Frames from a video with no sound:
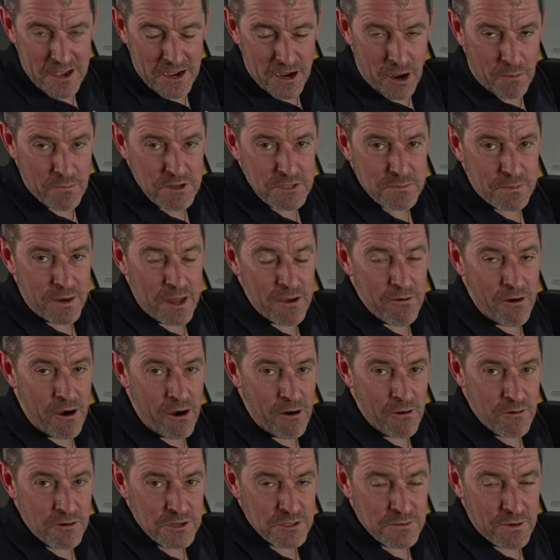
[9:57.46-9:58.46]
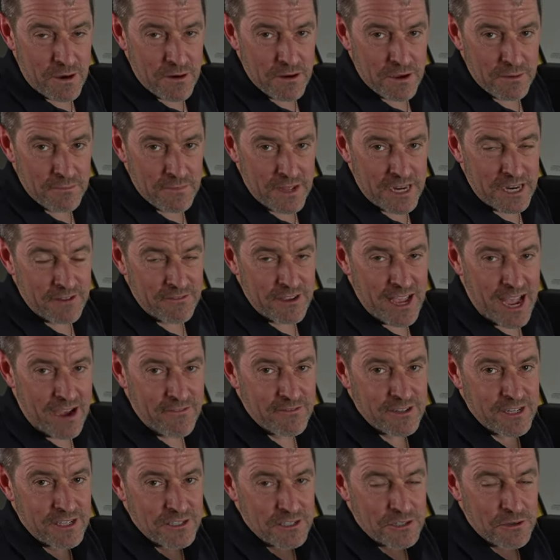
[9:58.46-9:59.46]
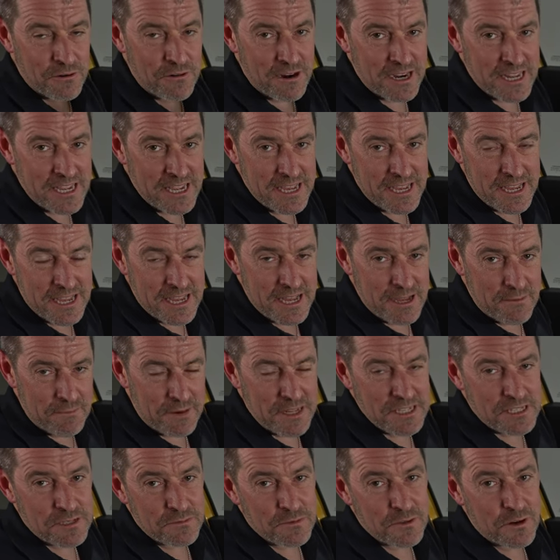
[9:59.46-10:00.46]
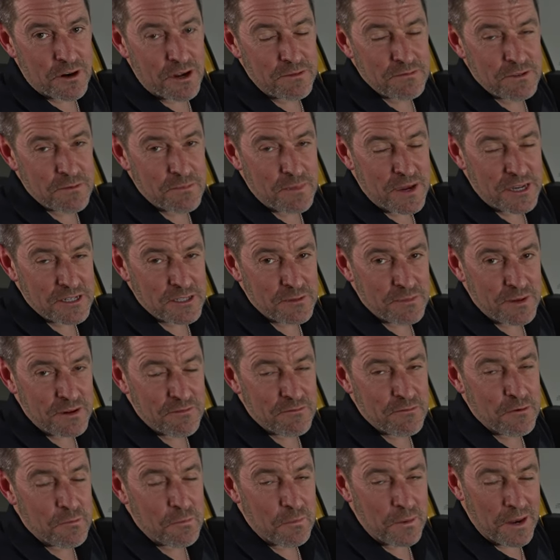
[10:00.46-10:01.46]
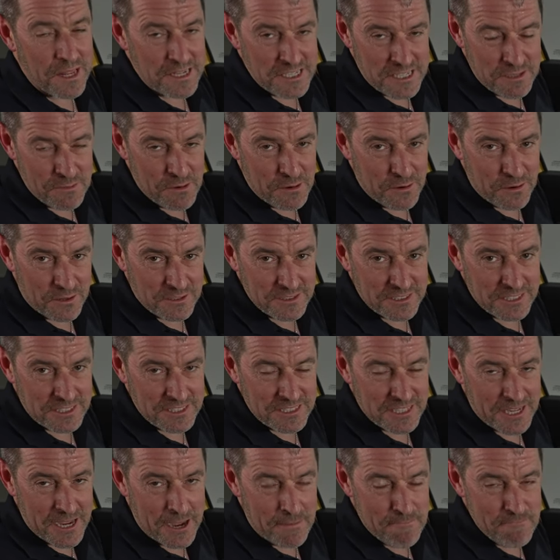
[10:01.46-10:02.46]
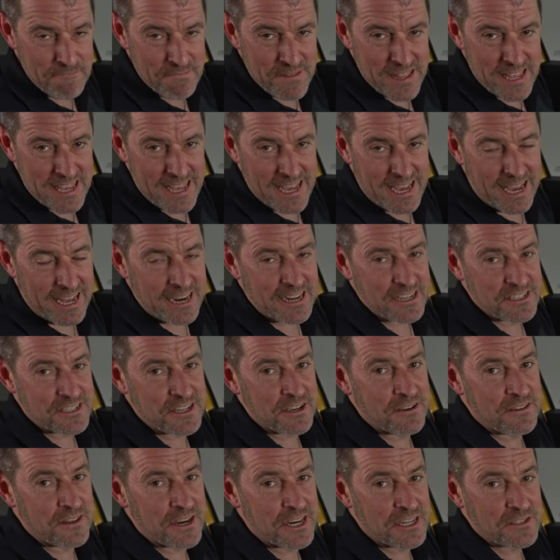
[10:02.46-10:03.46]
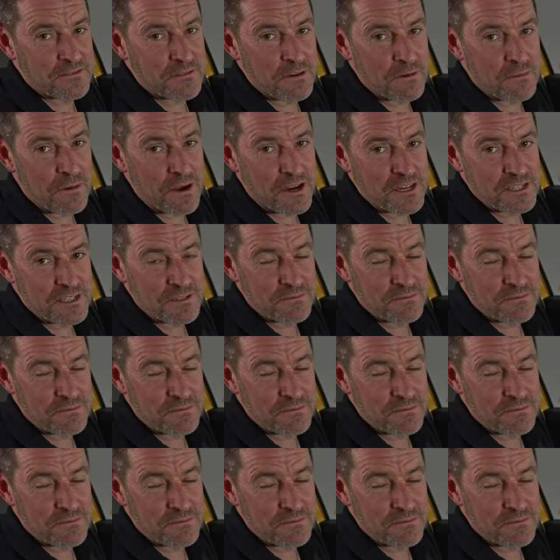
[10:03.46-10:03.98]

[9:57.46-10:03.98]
Comments below are always welcome, and if you haven't done so already, please subscribe to Petrol Ped for plenty more content to come. And I'll see you on the next film, guys.